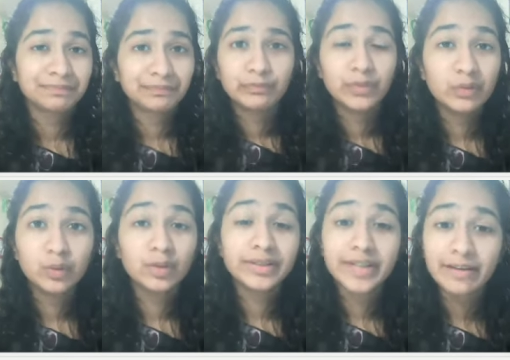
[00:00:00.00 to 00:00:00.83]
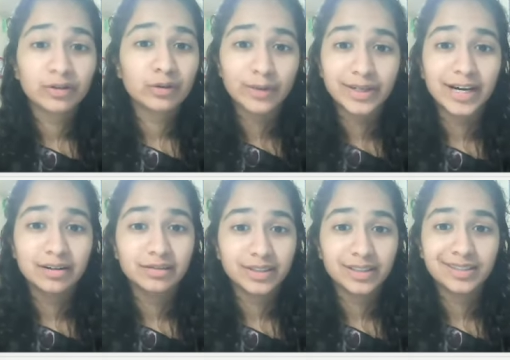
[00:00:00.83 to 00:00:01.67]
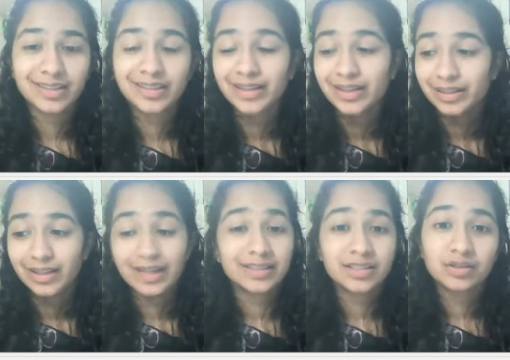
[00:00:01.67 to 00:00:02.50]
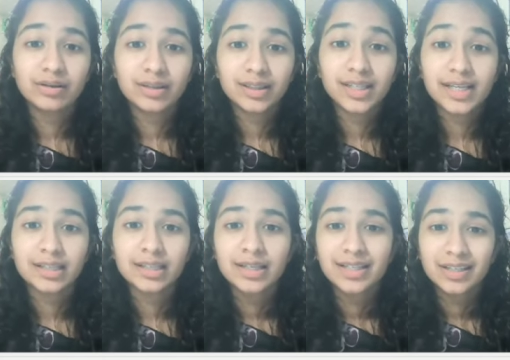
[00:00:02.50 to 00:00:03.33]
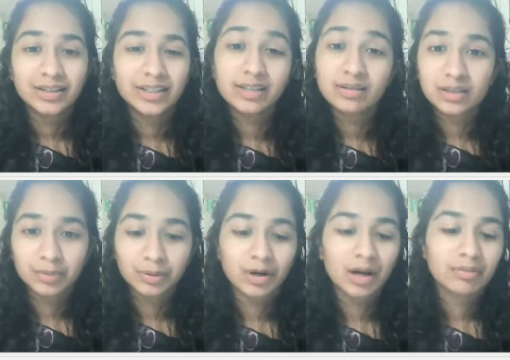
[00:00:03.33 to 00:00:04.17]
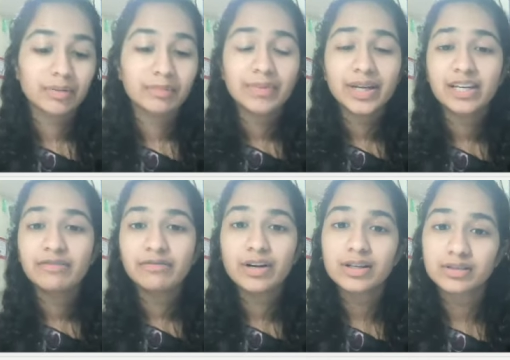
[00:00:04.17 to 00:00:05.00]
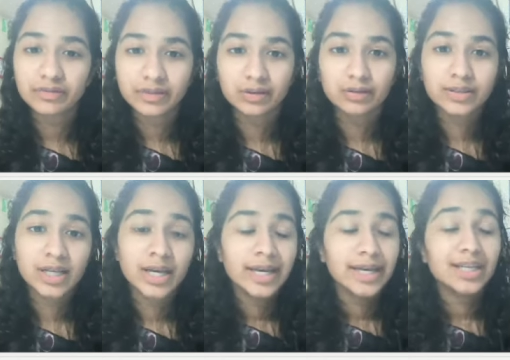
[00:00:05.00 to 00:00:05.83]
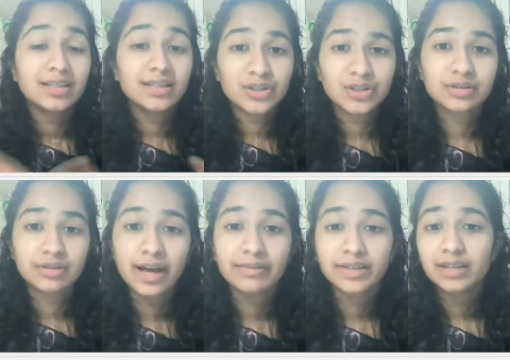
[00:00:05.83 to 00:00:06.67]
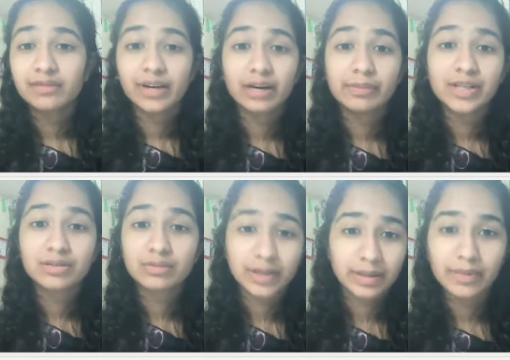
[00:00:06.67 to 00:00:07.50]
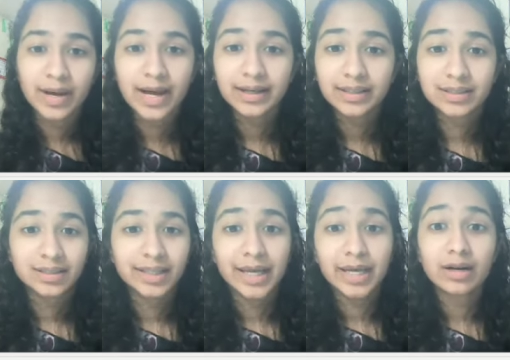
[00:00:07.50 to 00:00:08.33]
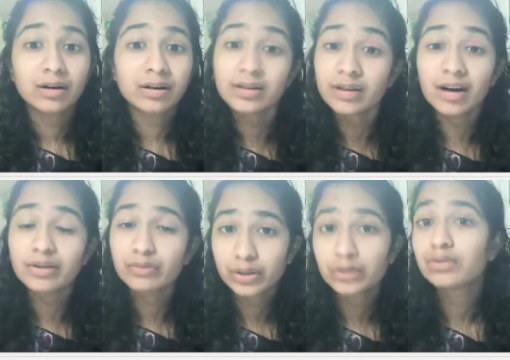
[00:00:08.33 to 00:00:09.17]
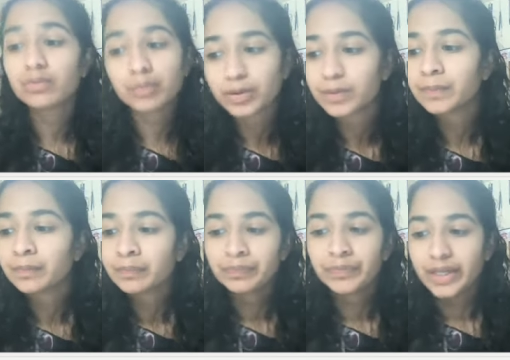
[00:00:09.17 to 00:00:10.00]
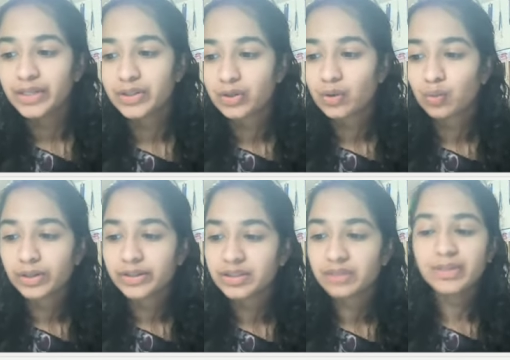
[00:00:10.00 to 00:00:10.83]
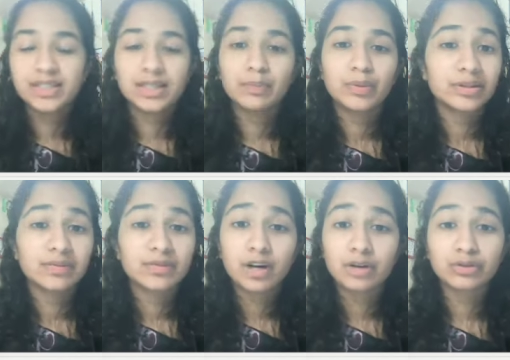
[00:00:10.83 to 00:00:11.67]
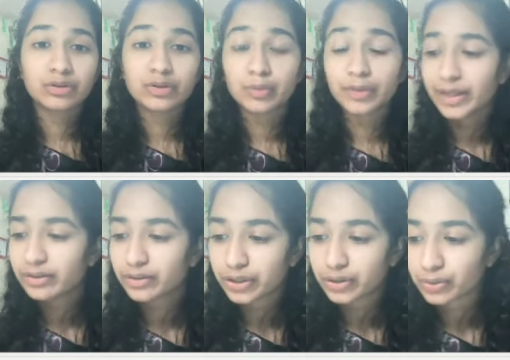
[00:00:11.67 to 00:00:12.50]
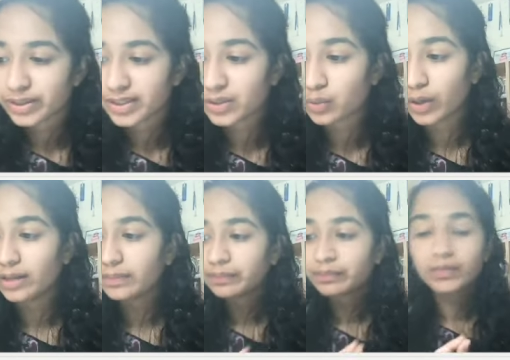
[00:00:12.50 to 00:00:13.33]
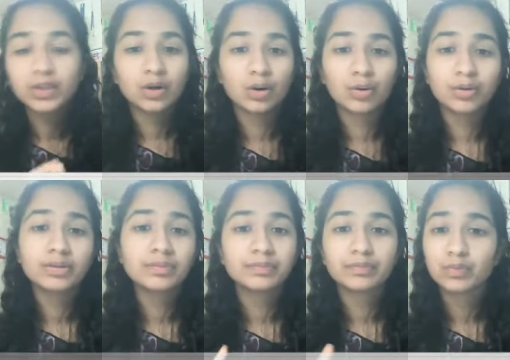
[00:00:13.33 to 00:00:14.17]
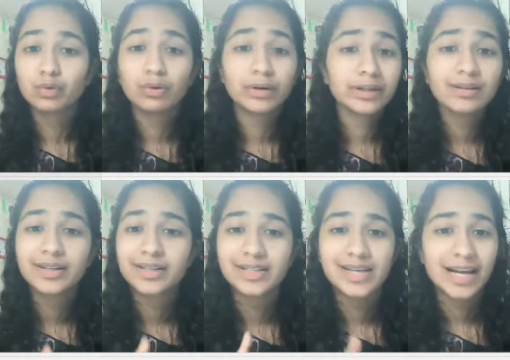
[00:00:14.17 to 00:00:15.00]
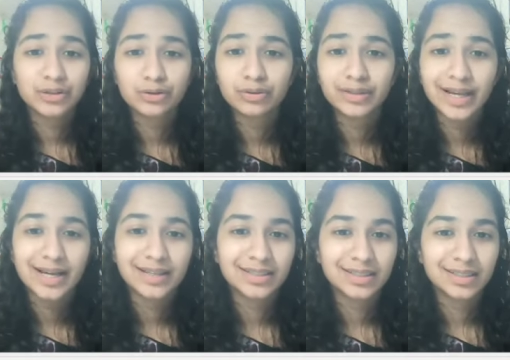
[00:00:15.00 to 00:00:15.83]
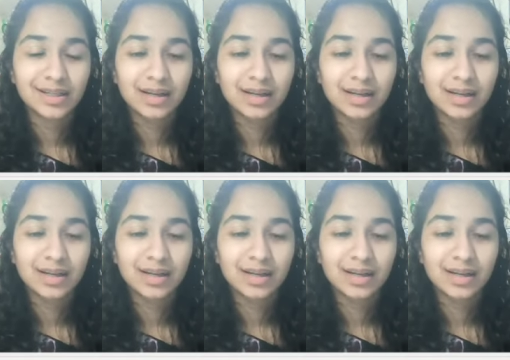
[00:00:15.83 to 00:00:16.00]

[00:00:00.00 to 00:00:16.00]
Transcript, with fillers: we will never run out of it. That's the great thing. Now, here's the problem many fossil fuels, in addition to having environmental impacts, they are non renewable. And so, what are some examples of non renewable energy sources? Well, coal, oil, natural gas